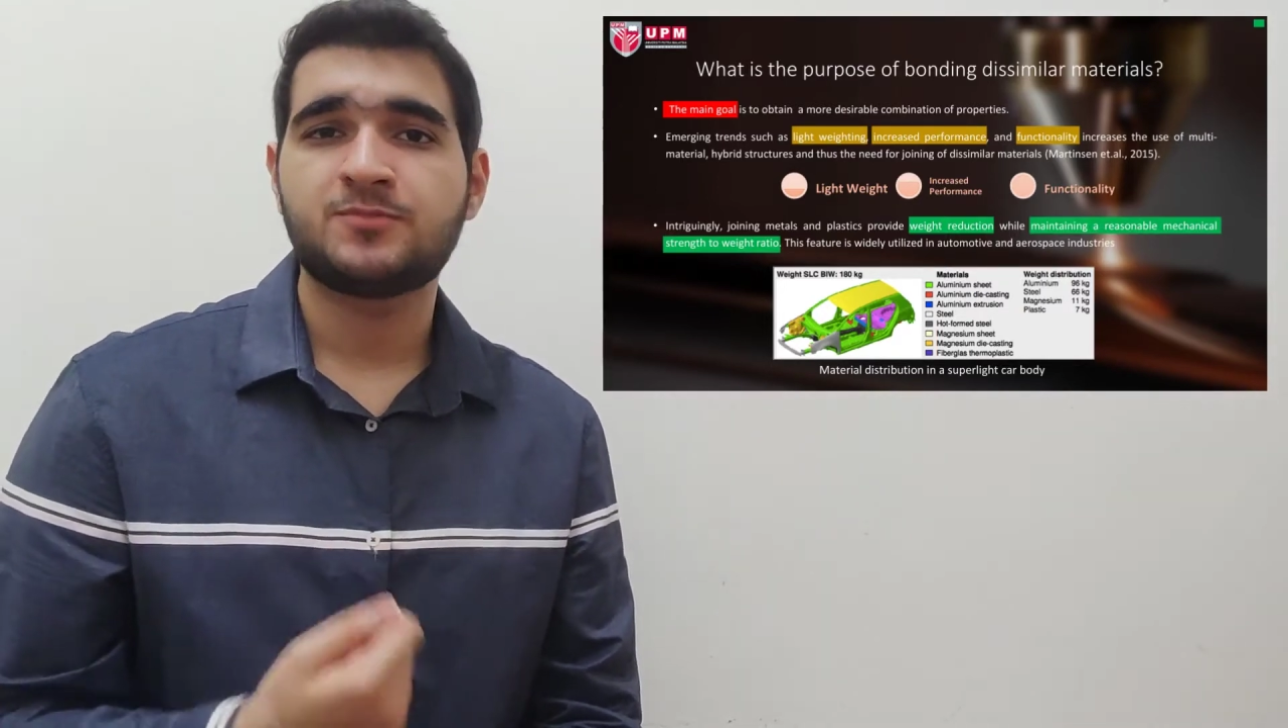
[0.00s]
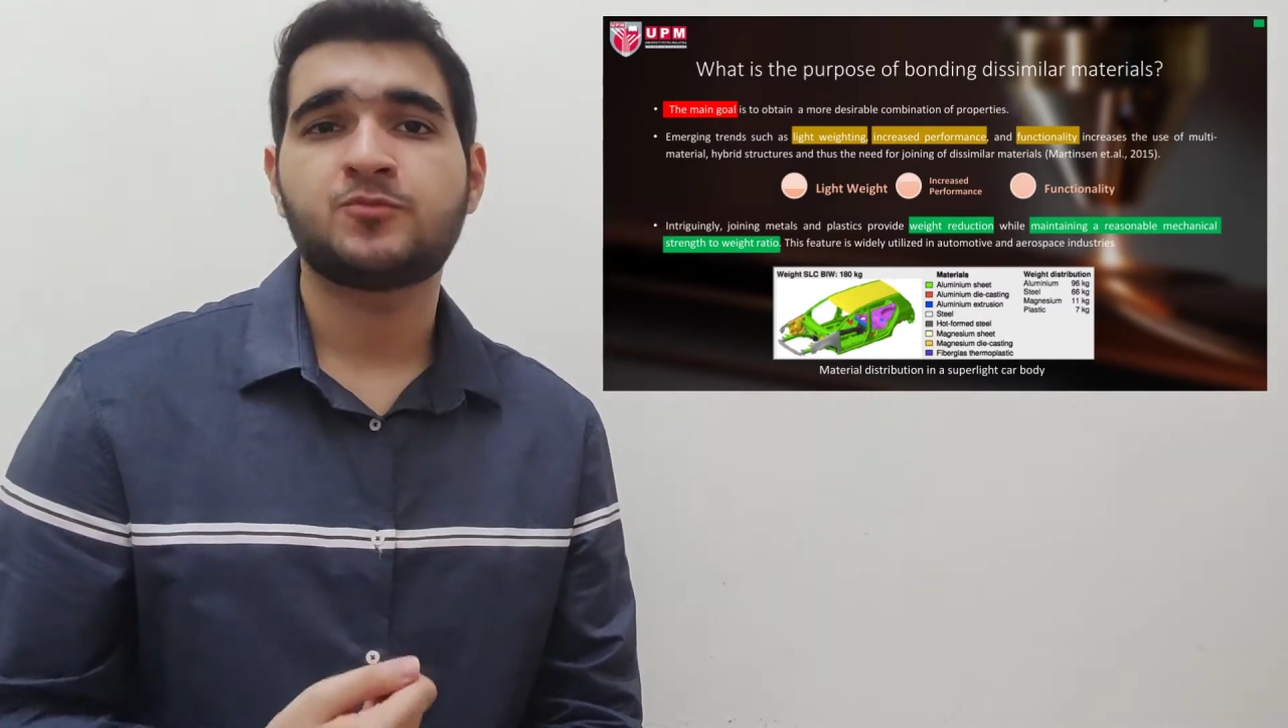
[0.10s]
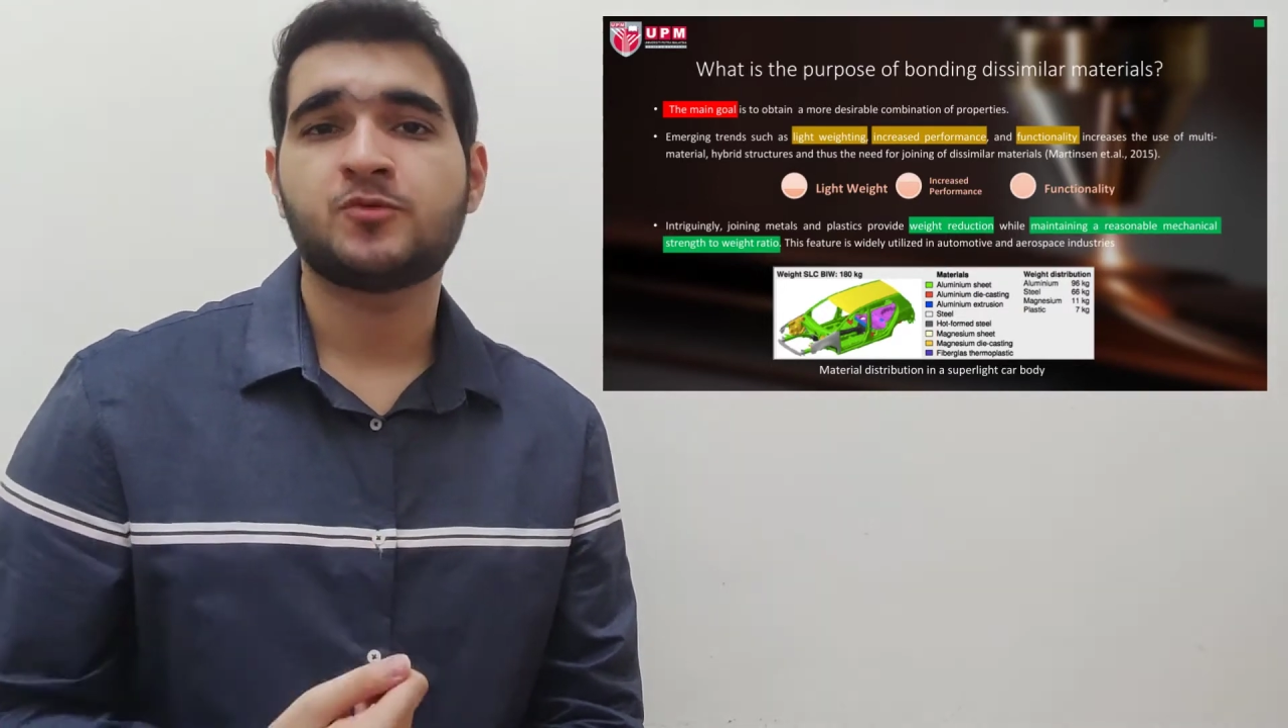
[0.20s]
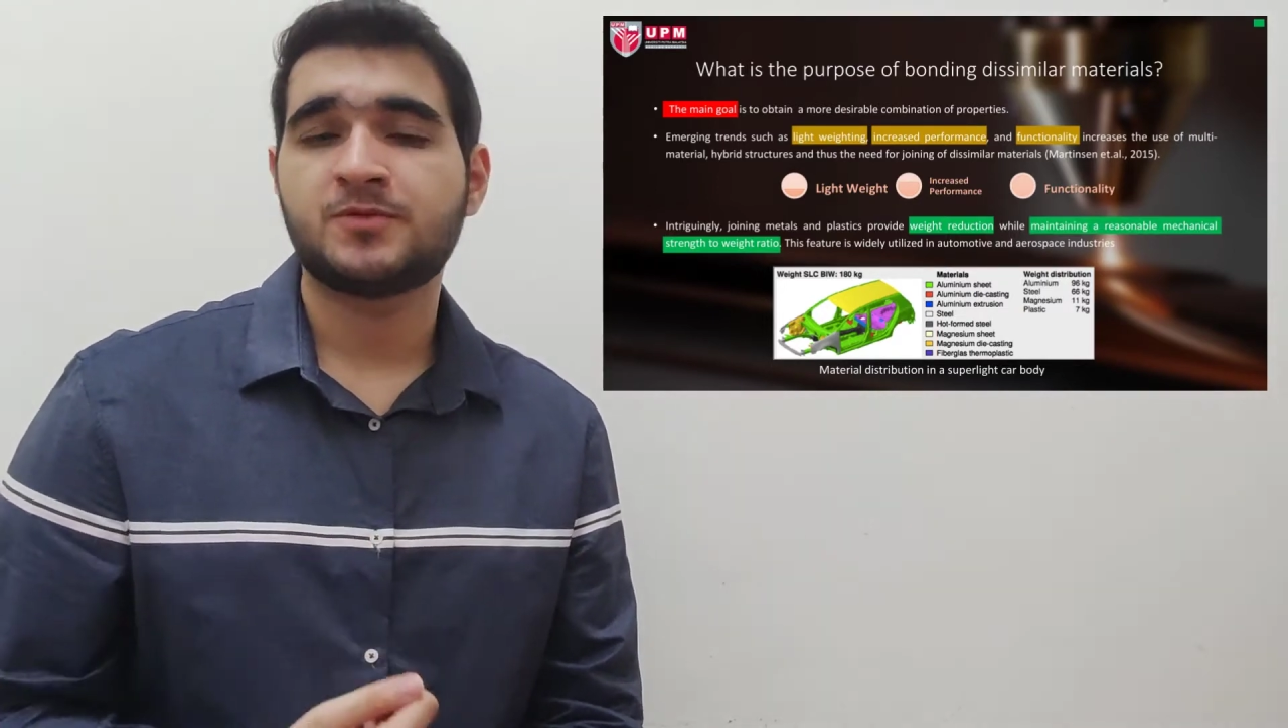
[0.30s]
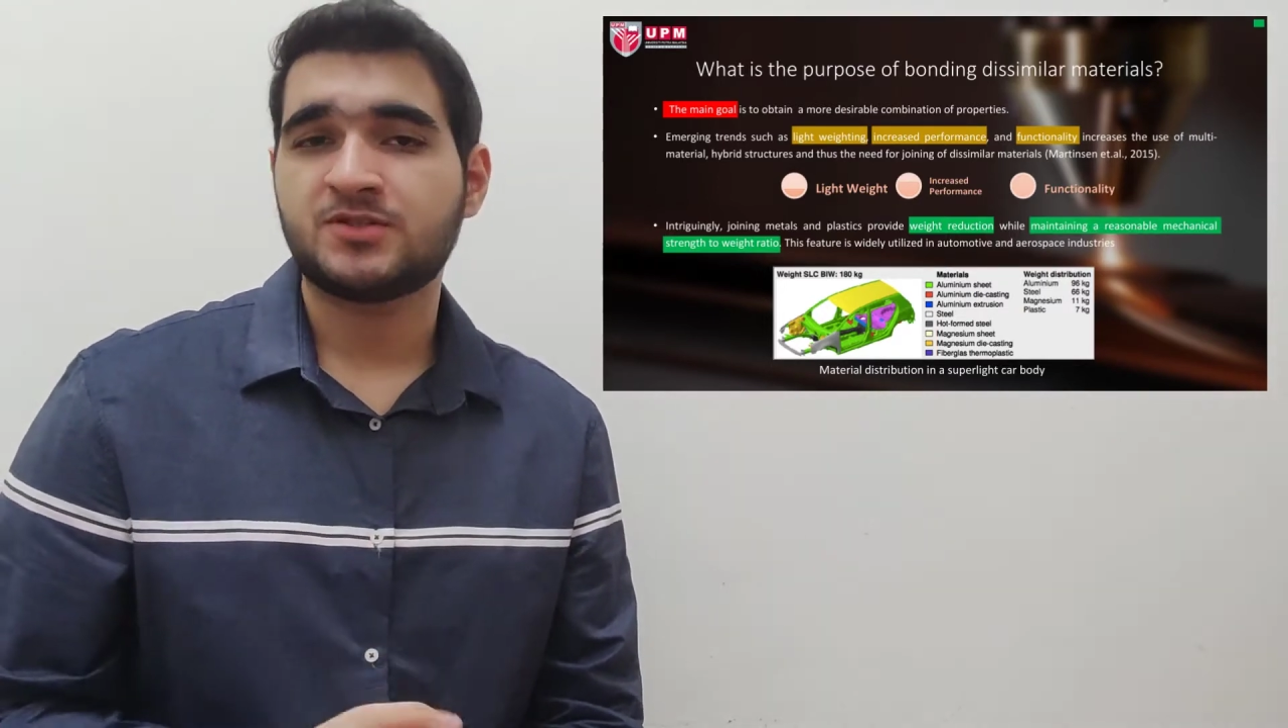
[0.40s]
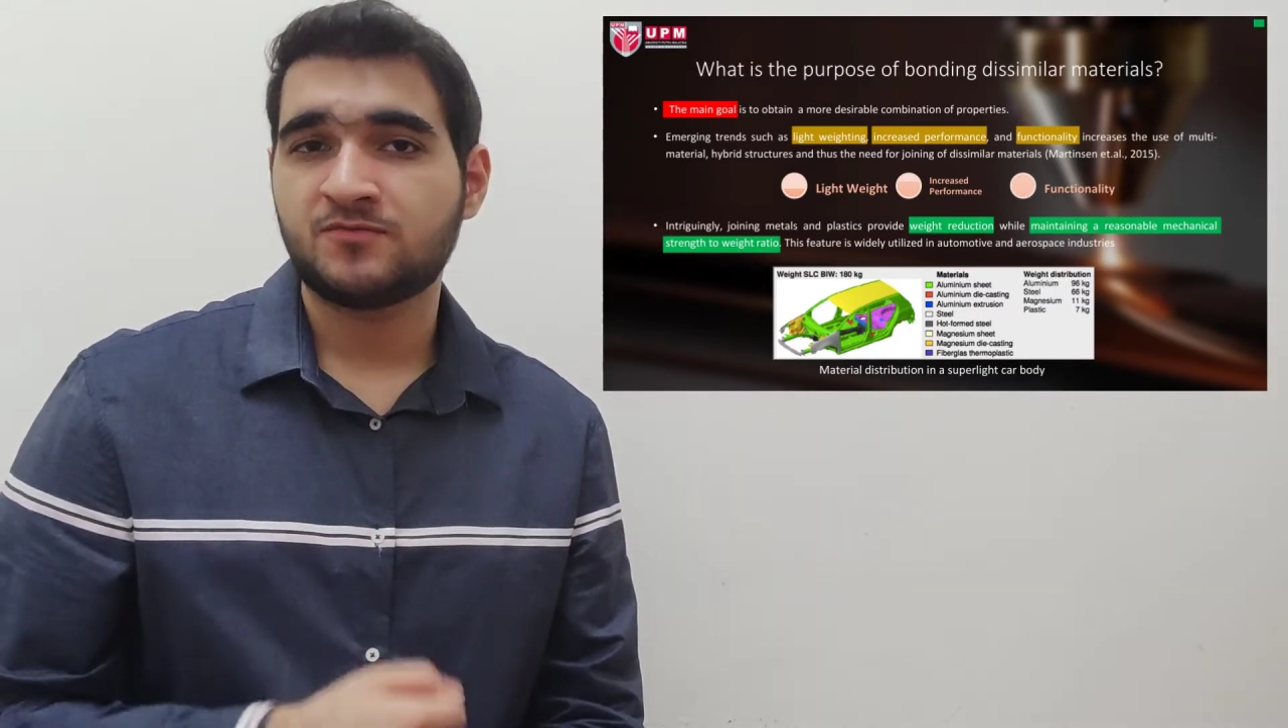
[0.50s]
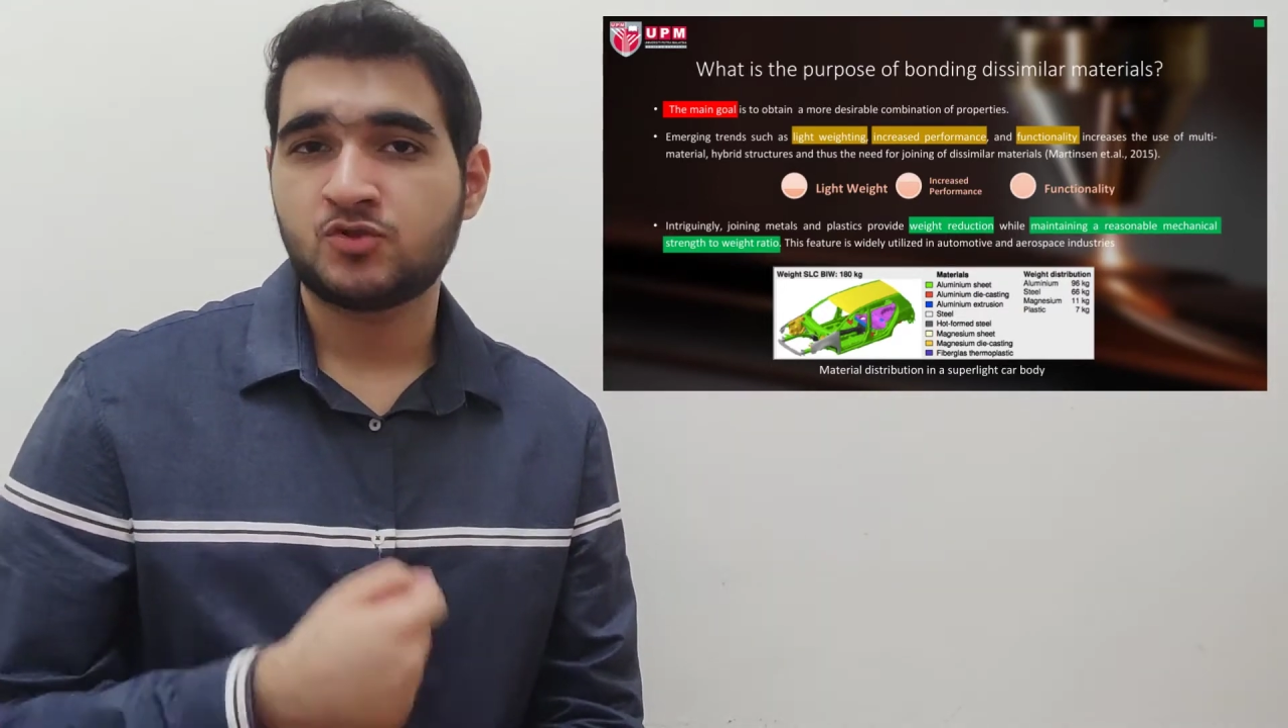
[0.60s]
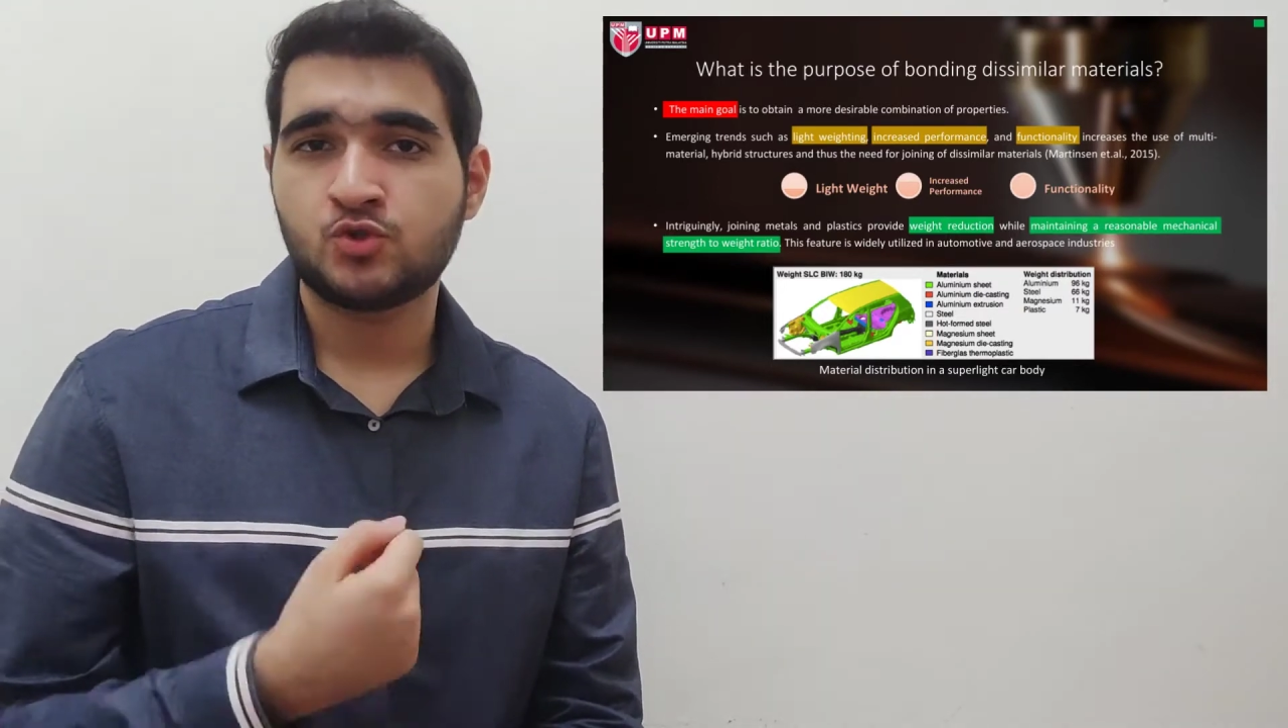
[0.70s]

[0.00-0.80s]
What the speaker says: purpose of